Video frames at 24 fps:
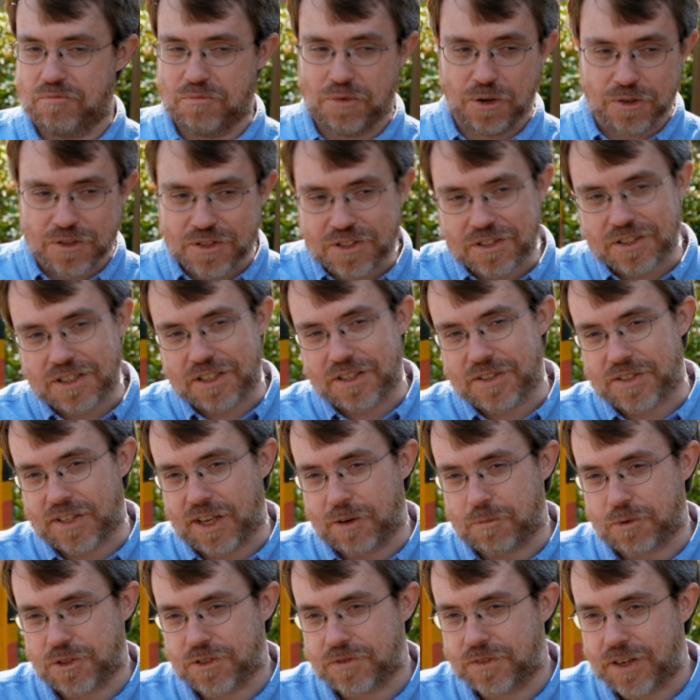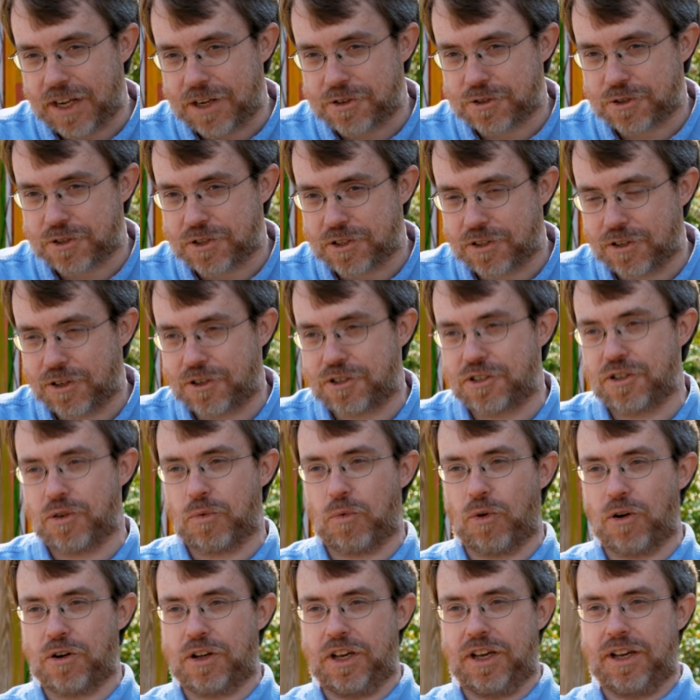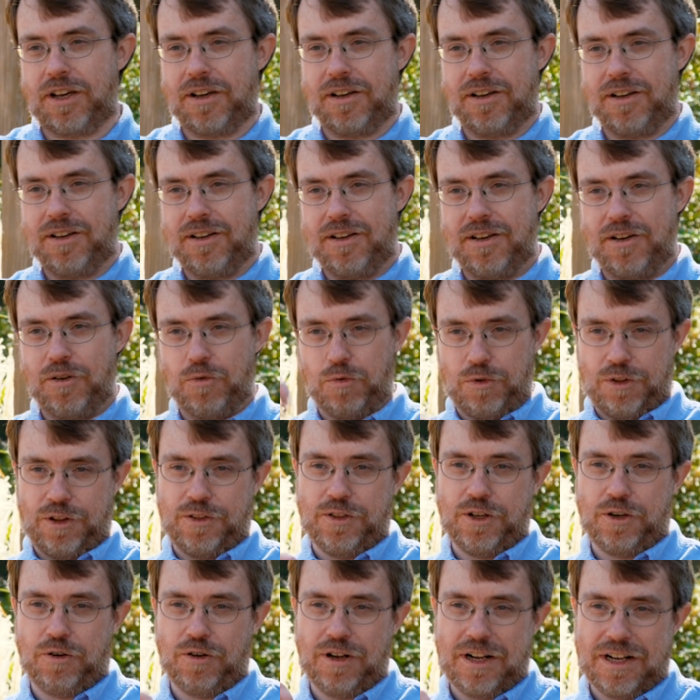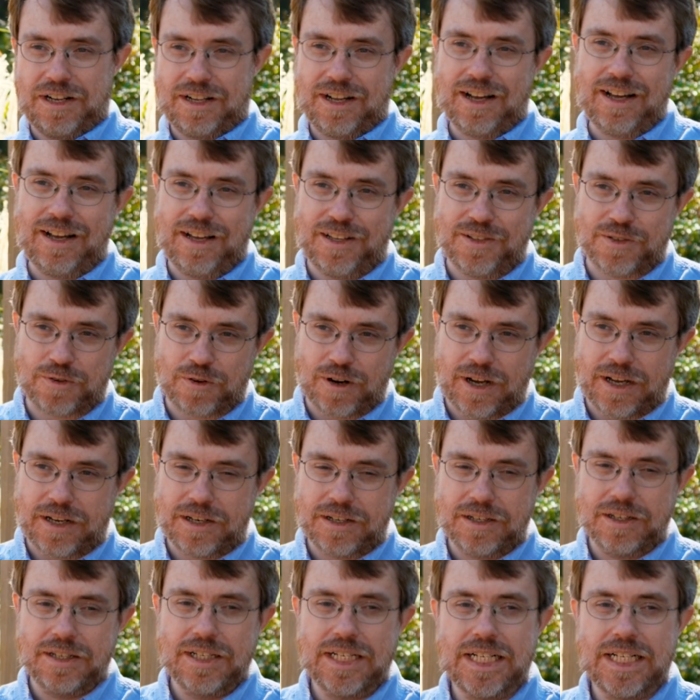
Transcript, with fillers: most of the examples of natural selection are working within the created kinds, right?